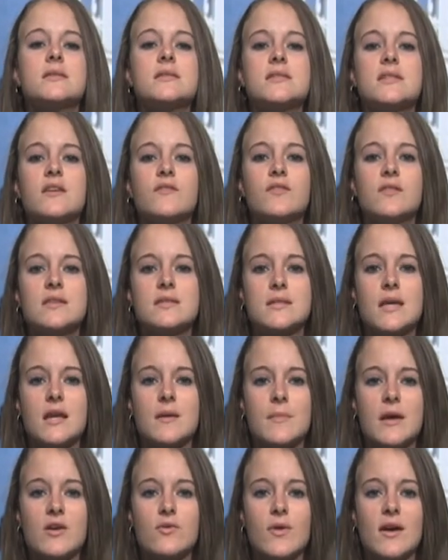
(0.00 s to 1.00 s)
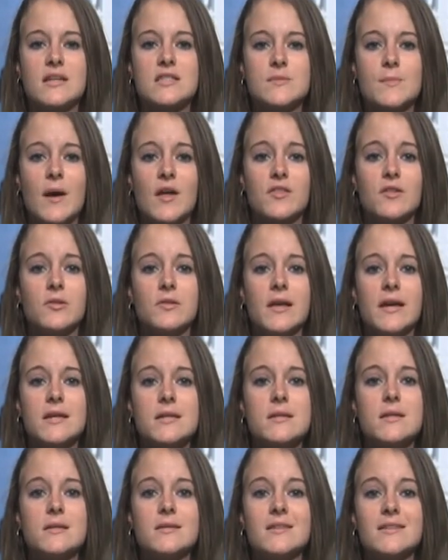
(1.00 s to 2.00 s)
Stephen Seneme writes about the
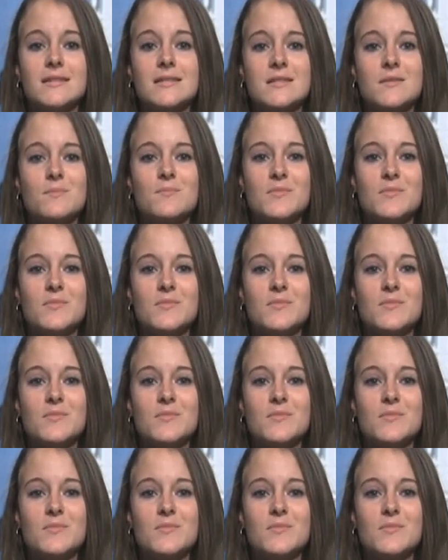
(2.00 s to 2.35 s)
latest